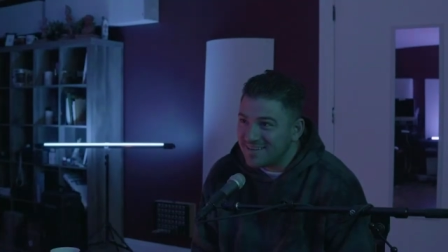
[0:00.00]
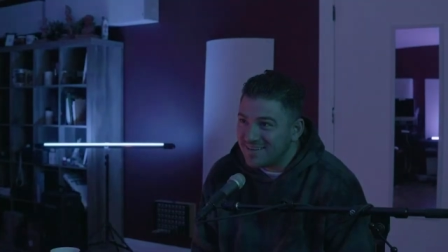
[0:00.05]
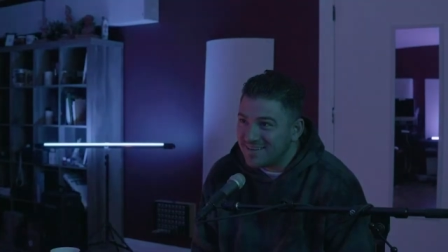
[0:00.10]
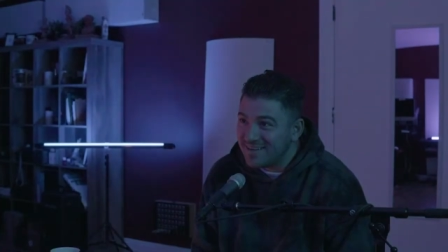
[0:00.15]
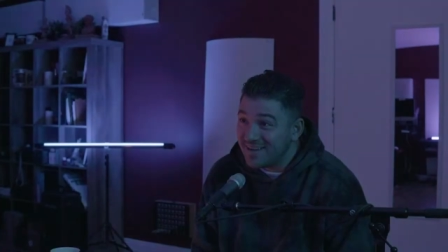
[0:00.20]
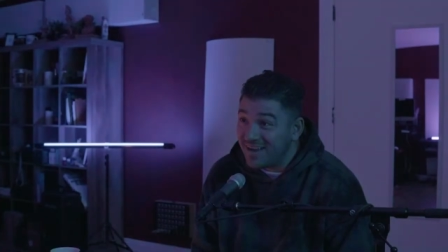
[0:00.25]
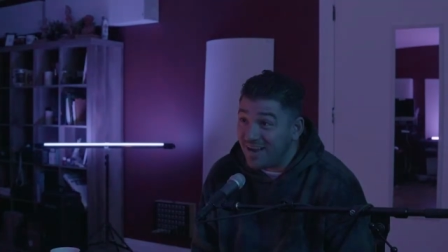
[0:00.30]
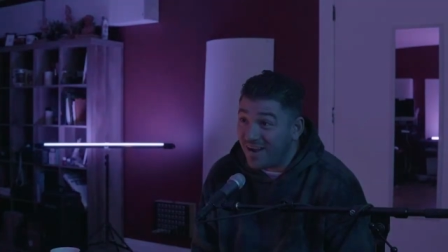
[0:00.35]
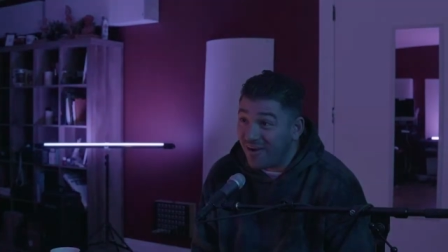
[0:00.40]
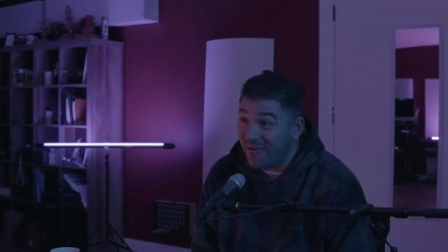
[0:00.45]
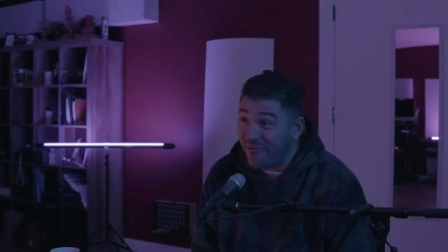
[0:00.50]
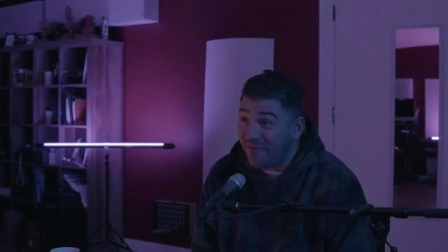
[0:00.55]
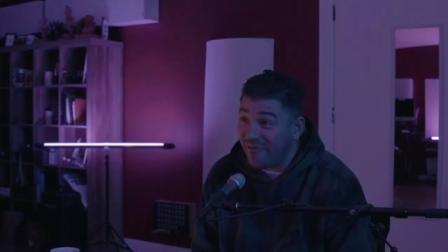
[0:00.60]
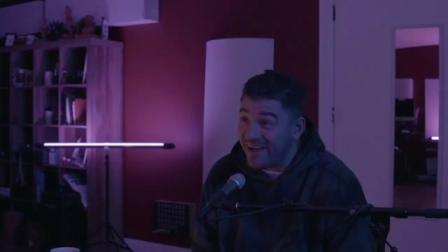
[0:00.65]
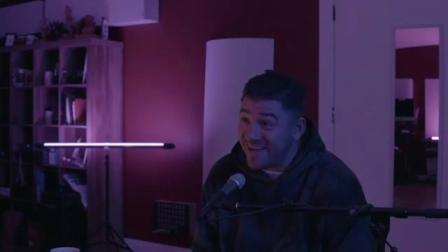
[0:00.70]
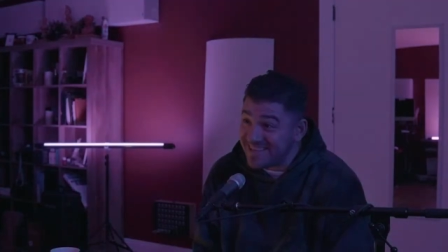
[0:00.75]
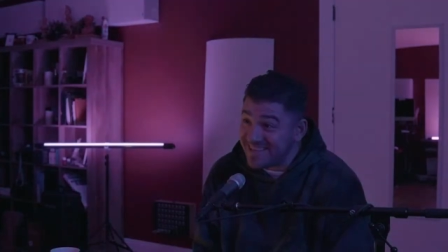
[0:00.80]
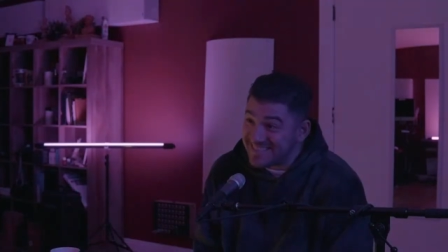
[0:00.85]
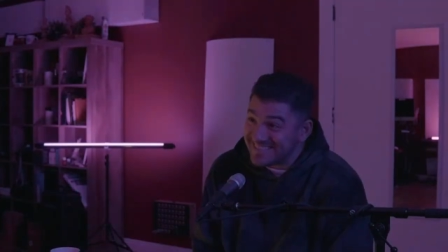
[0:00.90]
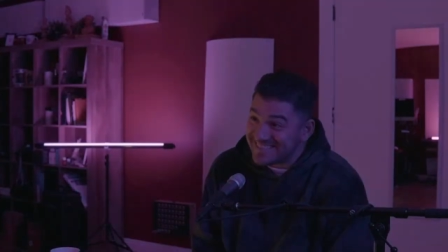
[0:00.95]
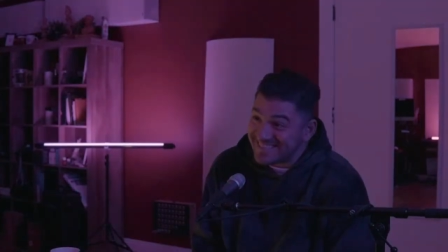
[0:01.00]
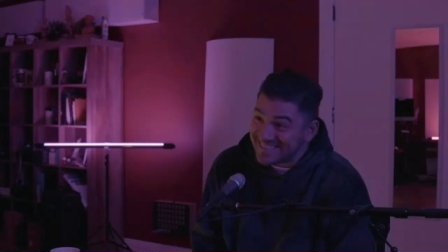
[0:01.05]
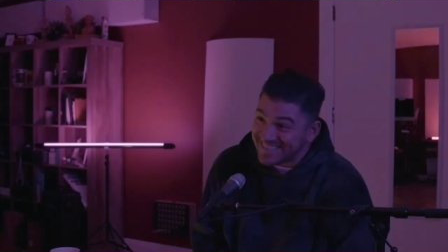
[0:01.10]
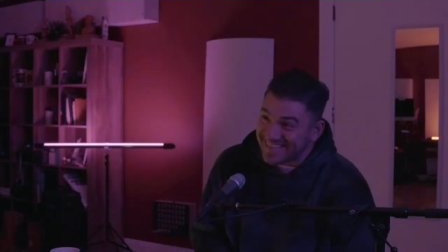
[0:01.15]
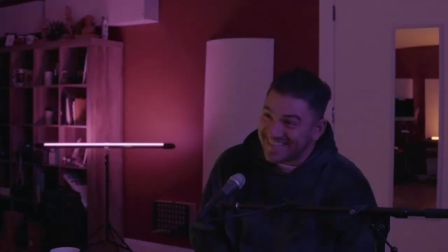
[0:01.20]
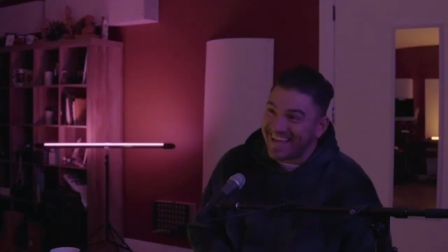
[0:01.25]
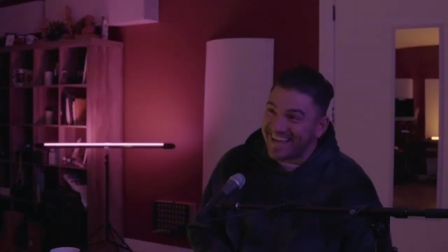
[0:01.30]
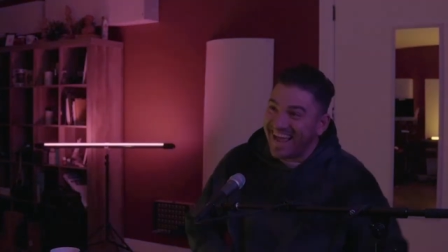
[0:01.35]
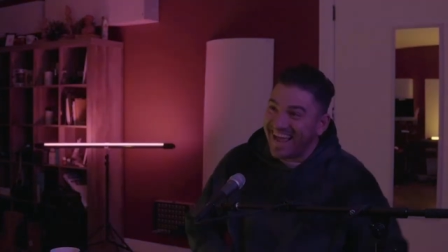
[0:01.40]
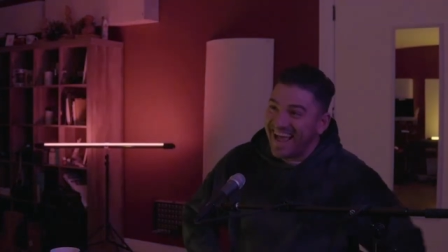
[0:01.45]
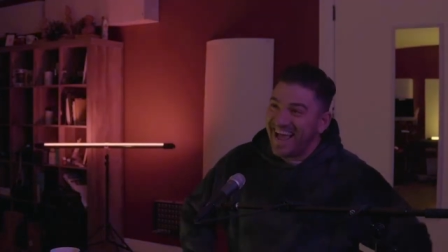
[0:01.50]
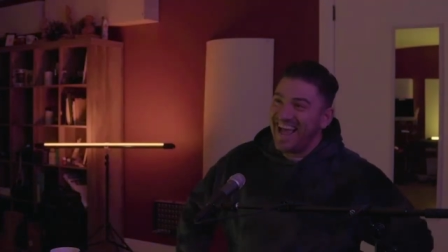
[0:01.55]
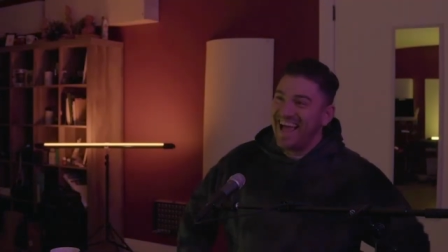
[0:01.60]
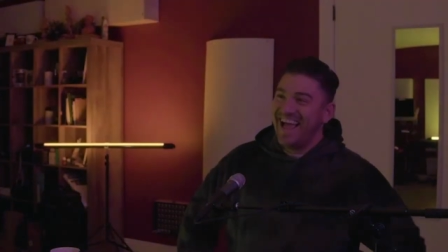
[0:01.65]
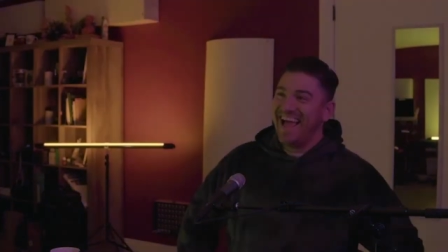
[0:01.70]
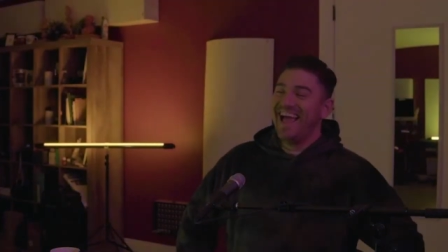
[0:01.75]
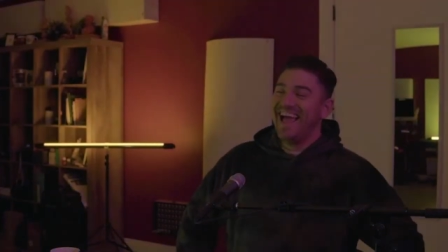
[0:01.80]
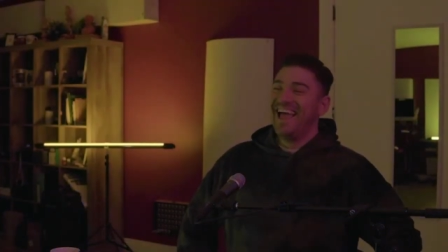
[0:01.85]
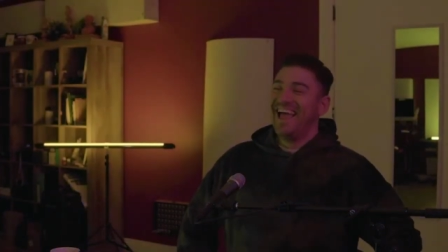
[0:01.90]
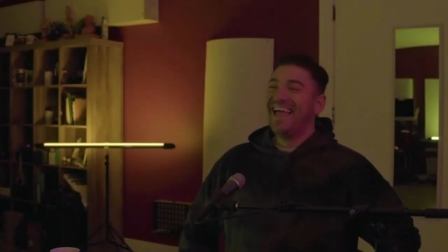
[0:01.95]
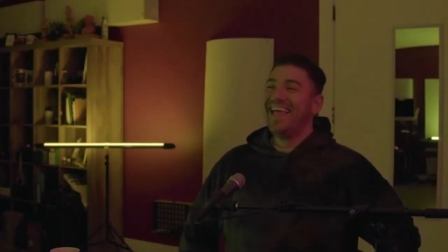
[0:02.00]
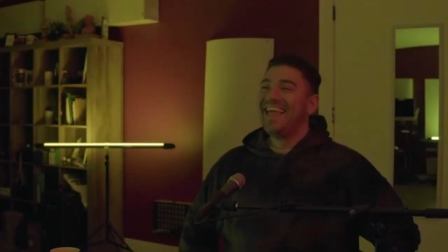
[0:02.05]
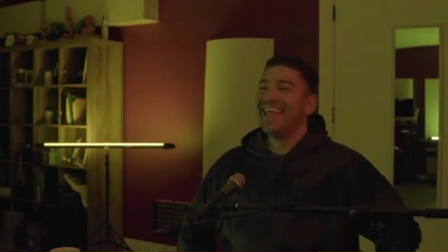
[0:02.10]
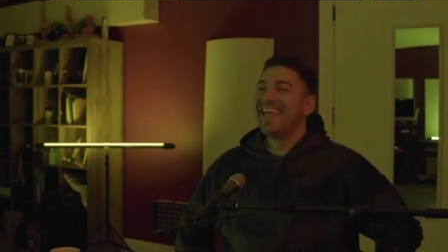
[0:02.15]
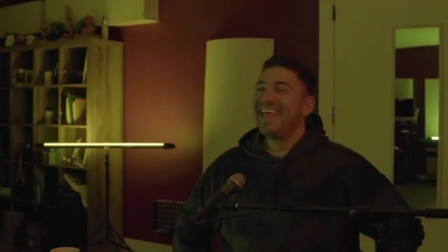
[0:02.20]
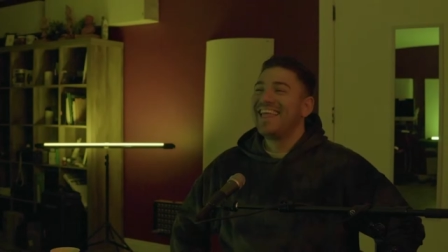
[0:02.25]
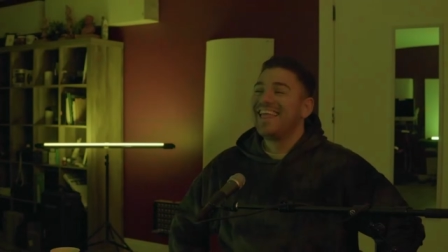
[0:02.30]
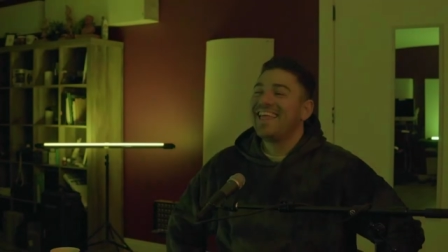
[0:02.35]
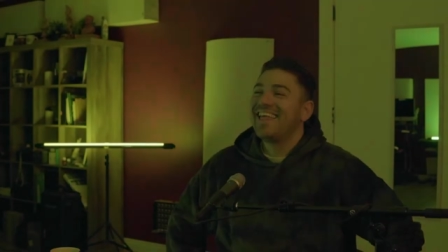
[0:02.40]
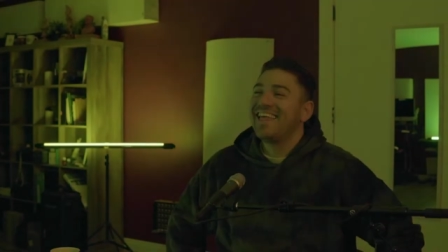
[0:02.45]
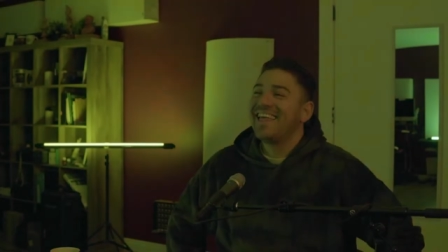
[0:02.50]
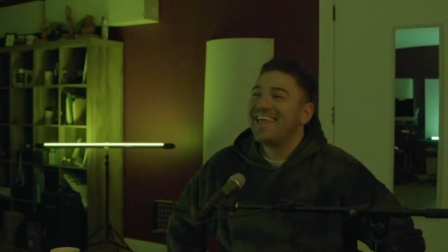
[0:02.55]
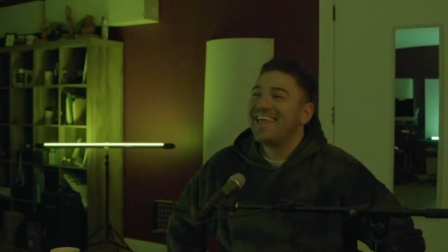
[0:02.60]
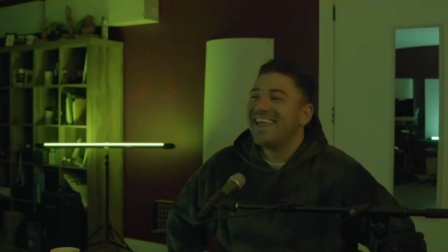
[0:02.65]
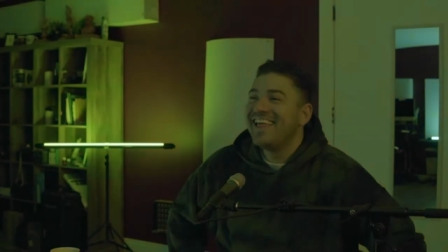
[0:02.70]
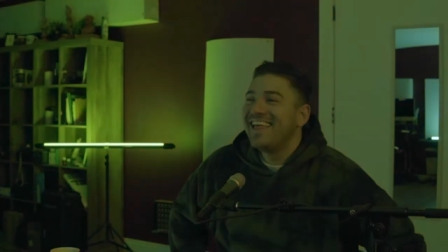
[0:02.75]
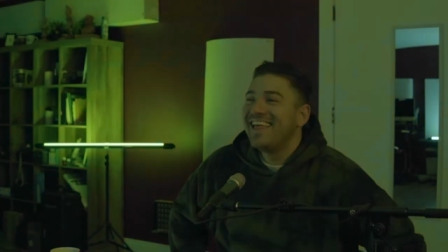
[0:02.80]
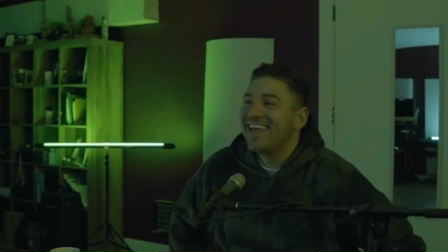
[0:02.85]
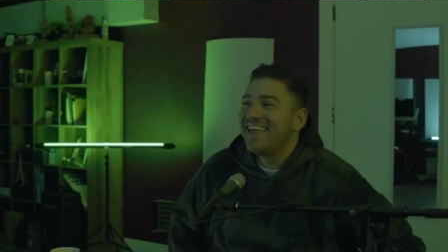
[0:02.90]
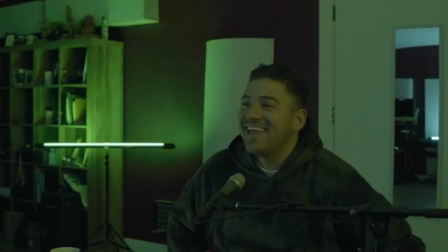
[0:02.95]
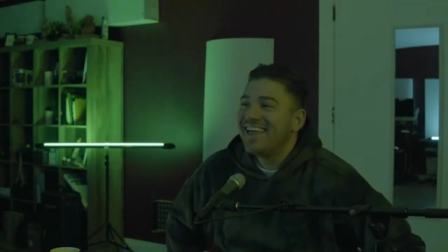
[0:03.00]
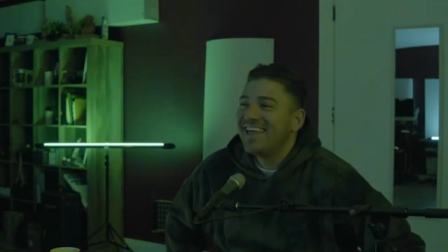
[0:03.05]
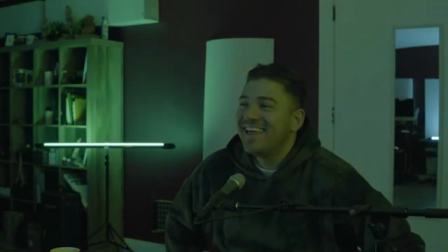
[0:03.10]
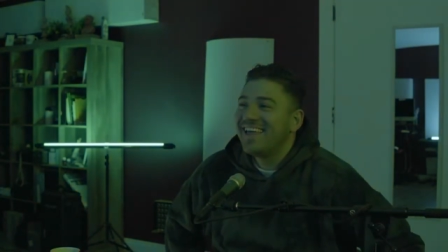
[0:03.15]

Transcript: Yeah, bro. Like I've gotten to a place where it's like you know,